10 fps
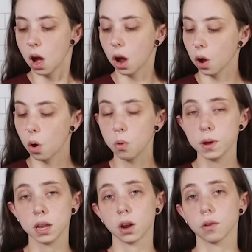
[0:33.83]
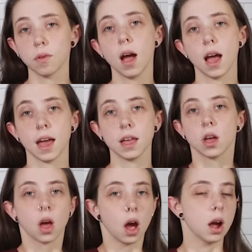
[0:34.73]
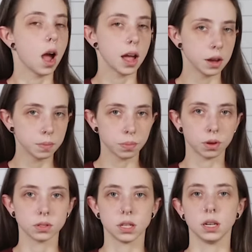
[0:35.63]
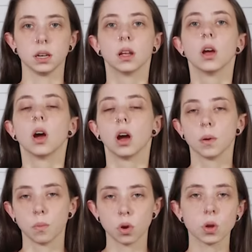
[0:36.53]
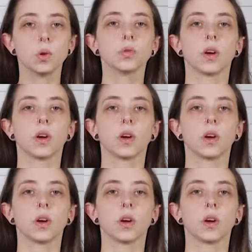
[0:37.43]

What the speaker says: Our whole wheat and our rye are higher in protein, are more whole